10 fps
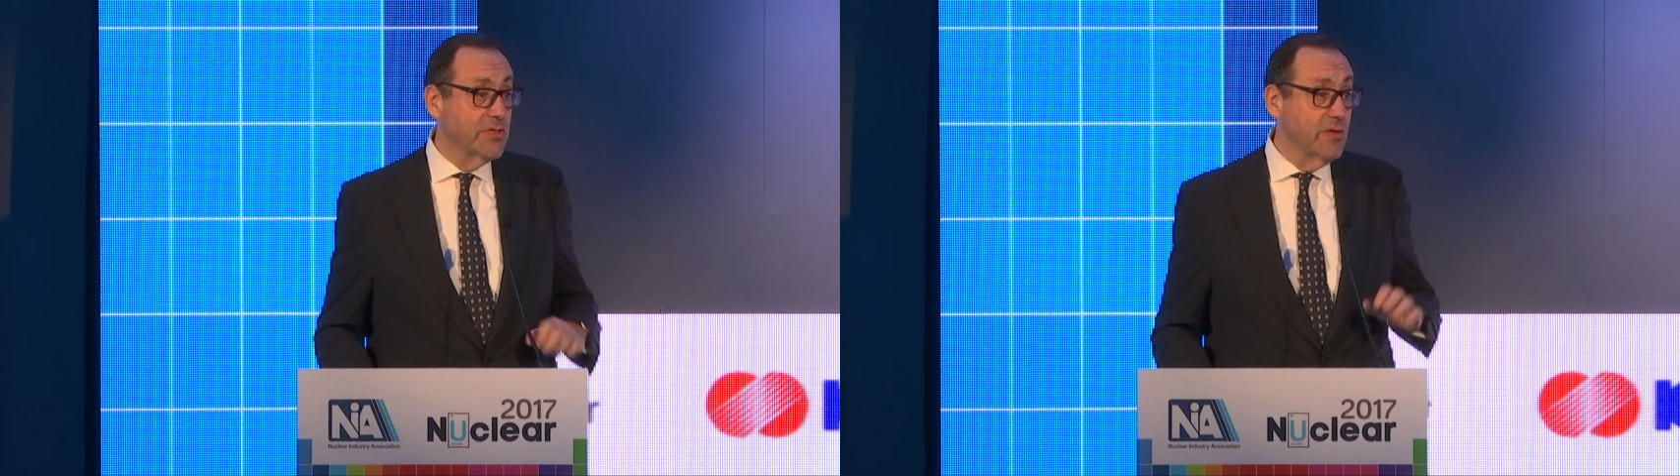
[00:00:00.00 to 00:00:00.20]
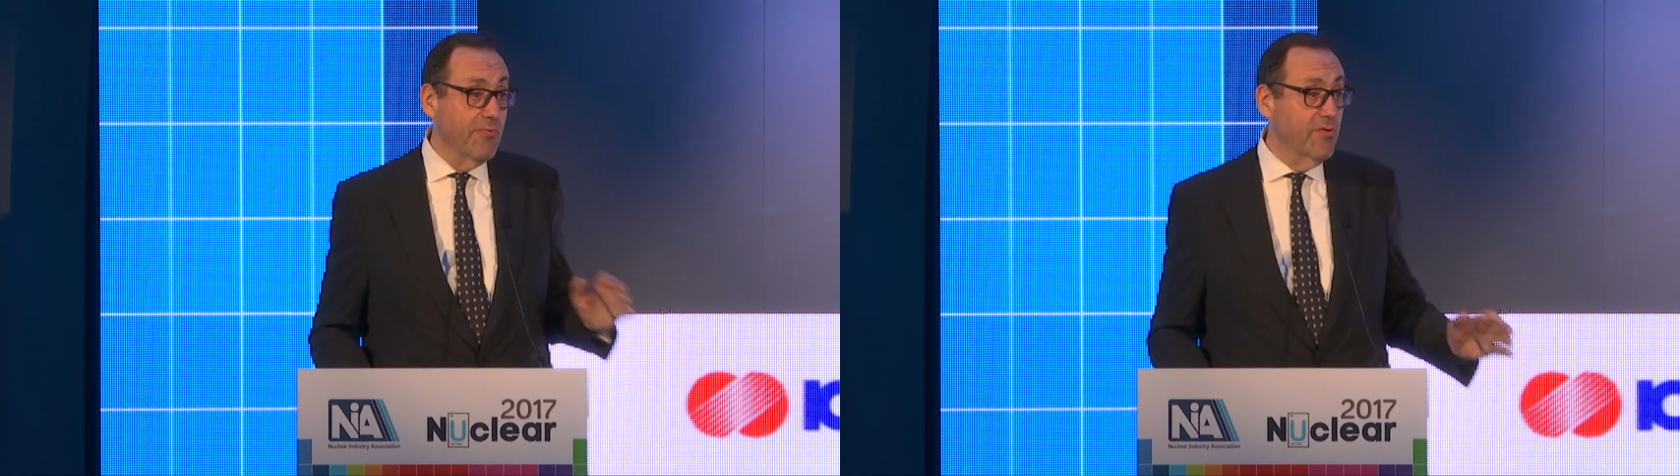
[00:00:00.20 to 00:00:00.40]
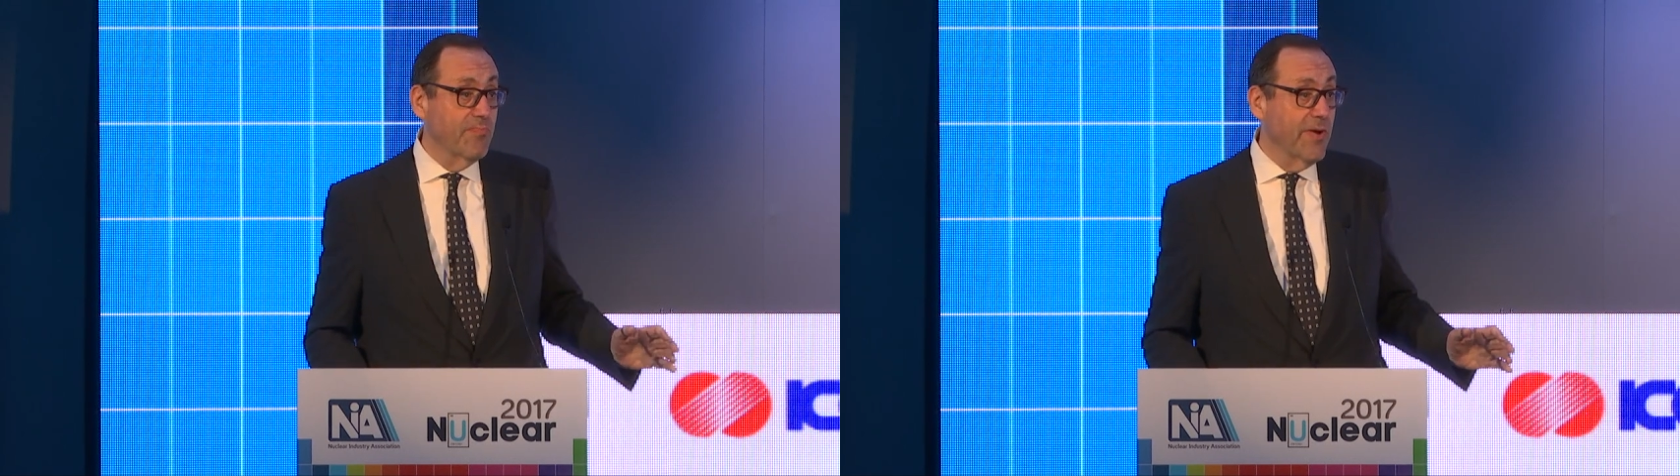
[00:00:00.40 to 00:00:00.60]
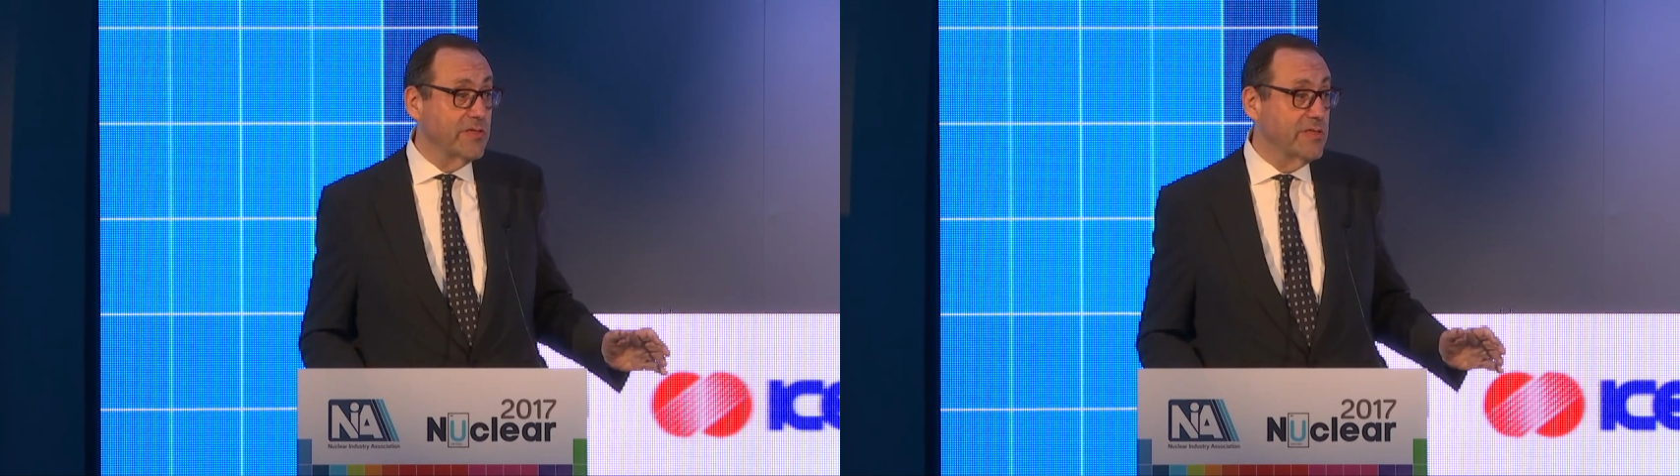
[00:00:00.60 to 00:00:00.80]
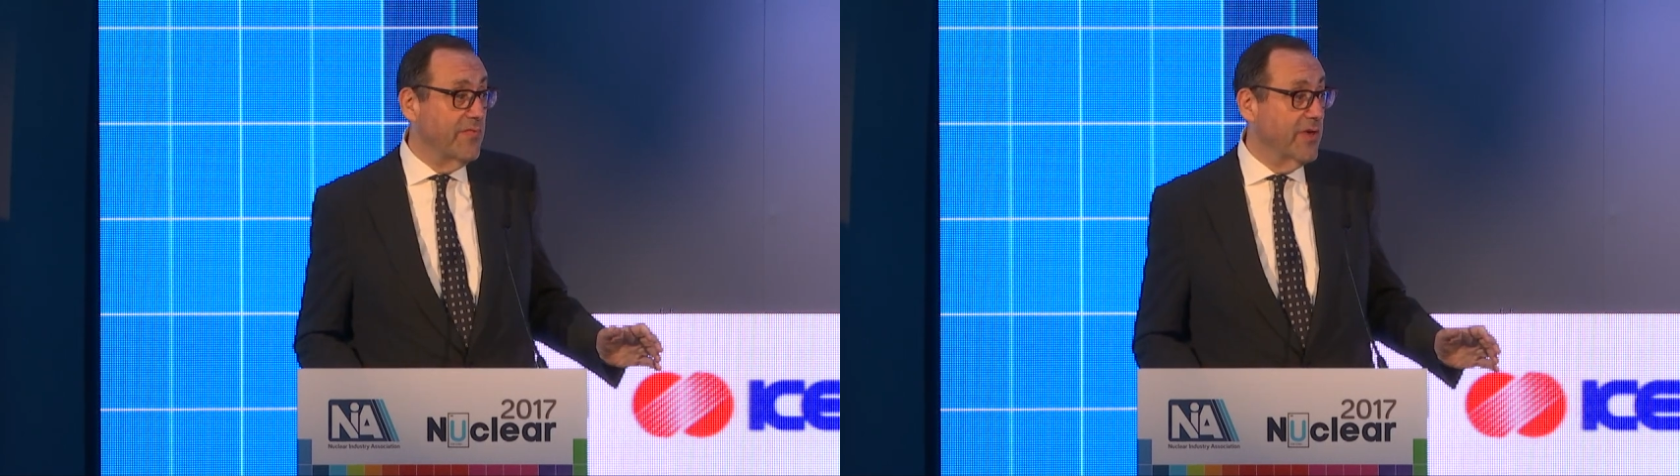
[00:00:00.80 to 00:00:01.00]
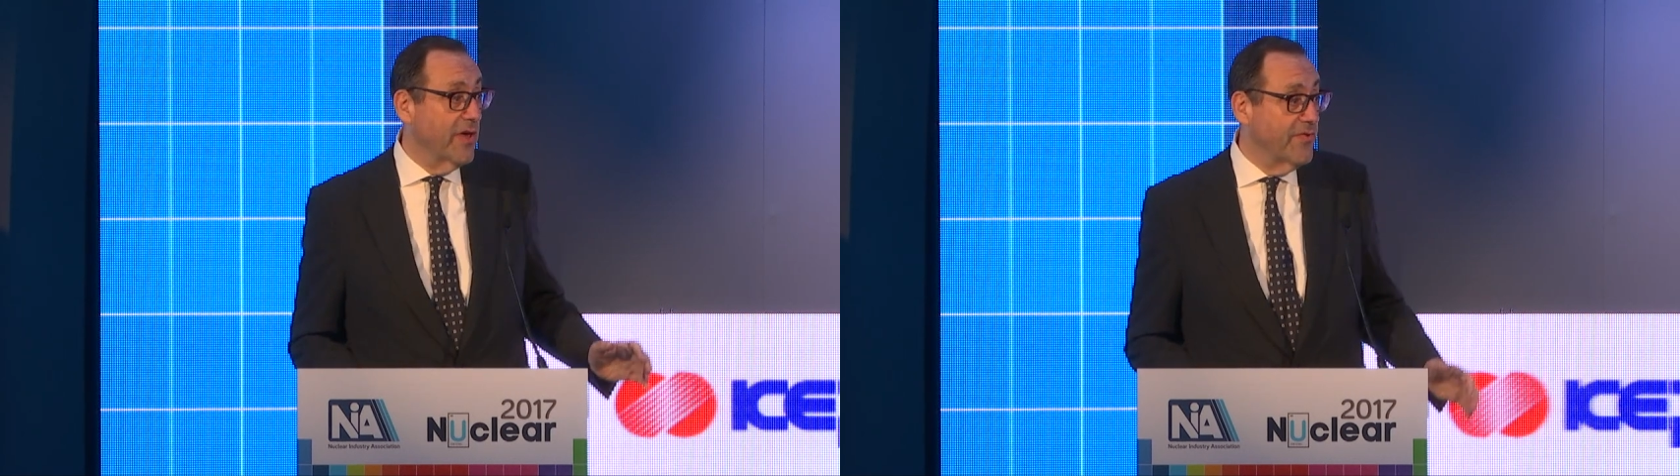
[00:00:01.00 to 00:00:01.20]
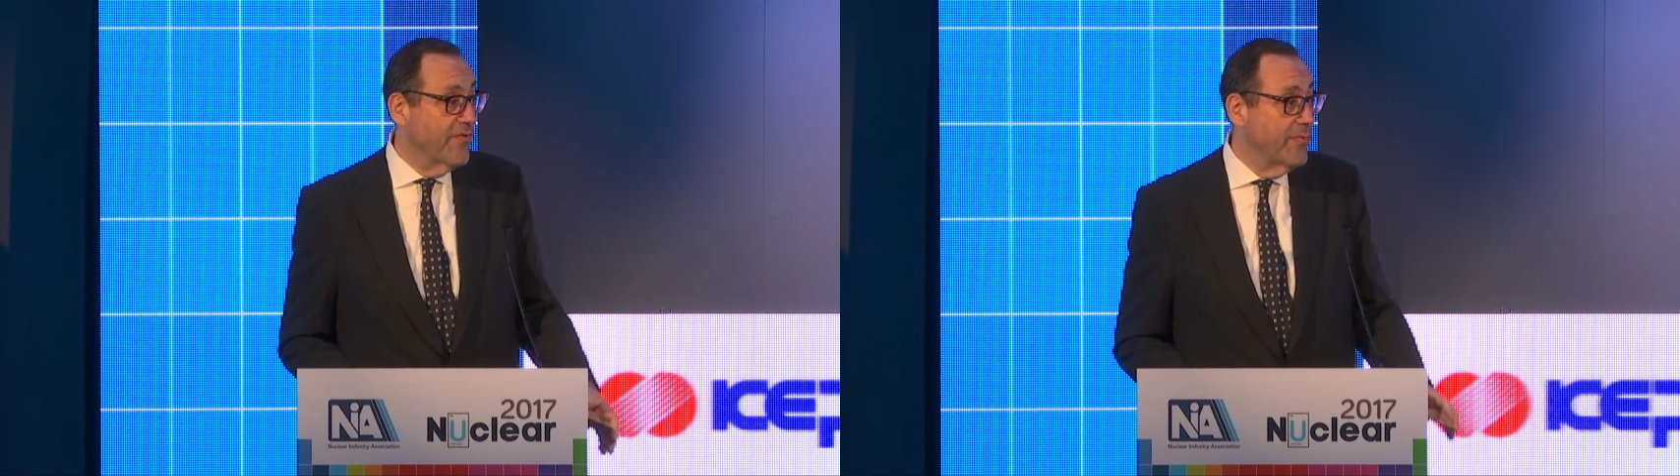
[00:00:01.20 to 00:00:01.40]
to the prosperity of the country,